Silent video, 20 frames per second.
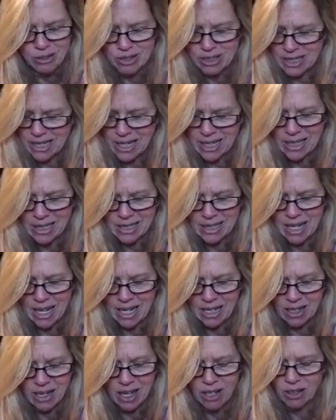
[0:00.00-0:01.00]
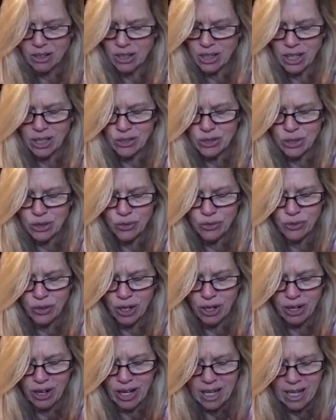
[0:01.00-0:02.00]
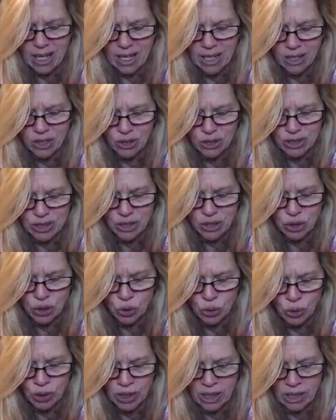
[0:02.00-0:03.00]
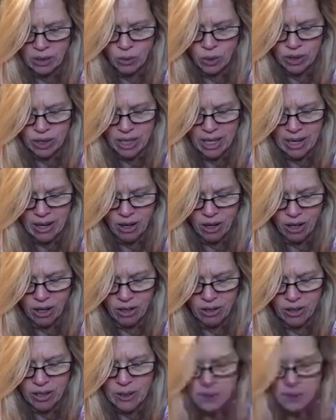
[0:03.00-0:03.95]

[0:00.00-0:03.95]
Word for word: day-to-day, not looking too far ahead and just enjoying what they are